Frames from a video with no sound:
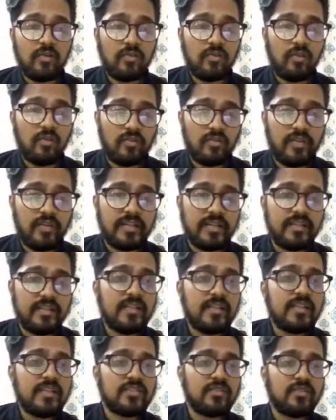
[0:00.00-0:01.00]
All right.
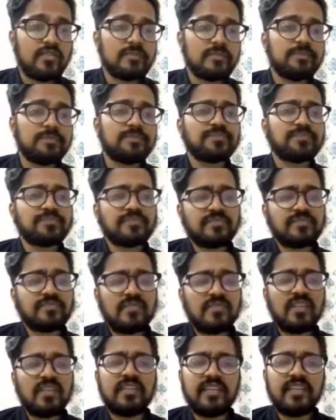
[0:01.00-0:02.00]
So
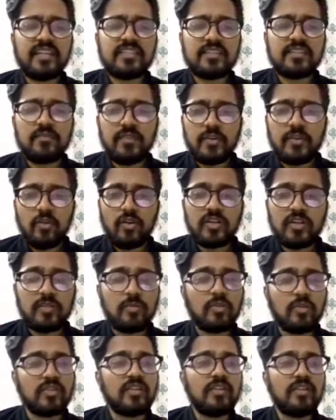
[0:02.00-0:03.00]
next up, we talked
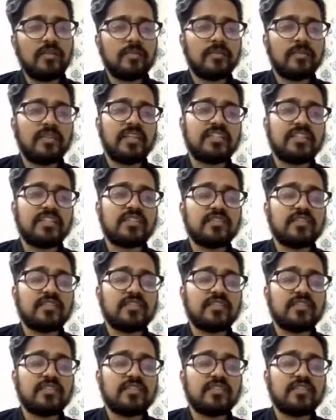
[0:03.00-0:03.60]
about the nature,